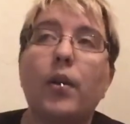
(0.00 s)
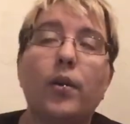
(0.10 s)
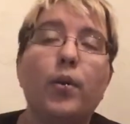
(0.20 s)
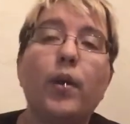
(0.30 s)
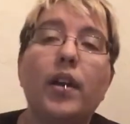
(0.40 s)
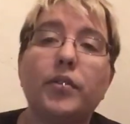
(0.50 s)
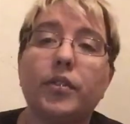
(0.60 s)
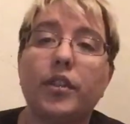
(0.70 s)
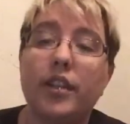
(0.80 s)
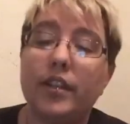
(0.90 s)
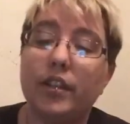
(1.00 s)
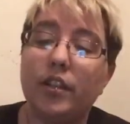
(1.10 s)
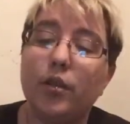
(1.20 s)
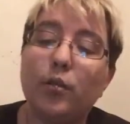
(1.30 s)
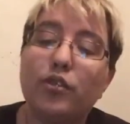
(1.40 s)
whoever,
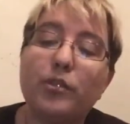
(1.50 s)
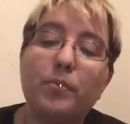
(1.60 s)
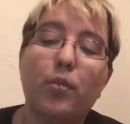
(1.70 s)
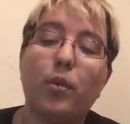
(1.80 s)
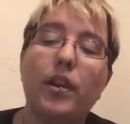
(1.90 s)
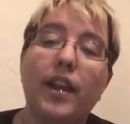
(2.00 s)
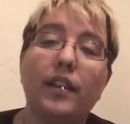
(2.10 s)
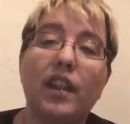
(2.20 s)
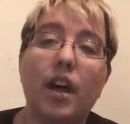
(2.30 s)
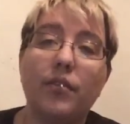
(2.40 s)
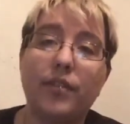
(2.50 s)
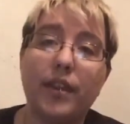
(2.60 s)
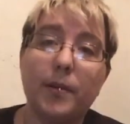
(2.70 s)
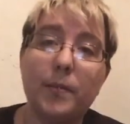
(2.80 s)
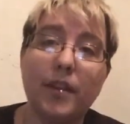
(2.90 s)
you support and love
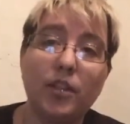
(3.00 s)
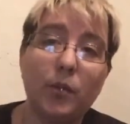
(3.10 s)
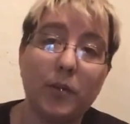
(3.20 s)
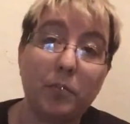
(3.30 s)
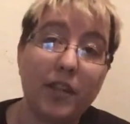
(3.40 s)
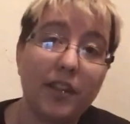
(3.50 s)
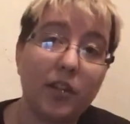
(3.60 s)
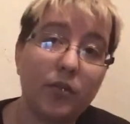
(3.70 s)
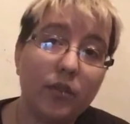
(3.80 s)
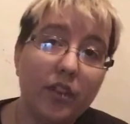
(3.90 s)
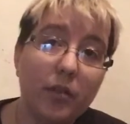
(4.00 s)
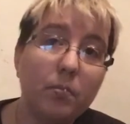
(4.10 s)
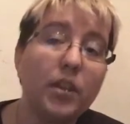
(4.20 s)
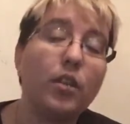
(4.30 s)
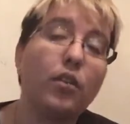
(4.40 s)
them and you would be there for them,
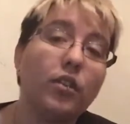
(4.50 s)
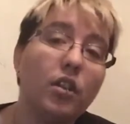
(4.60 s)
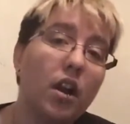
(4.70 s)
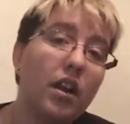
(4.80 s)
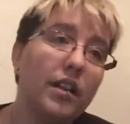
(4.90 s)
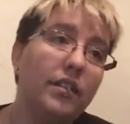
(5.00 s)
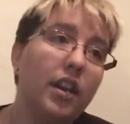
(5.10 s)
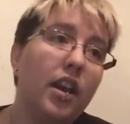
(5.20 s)
but you're not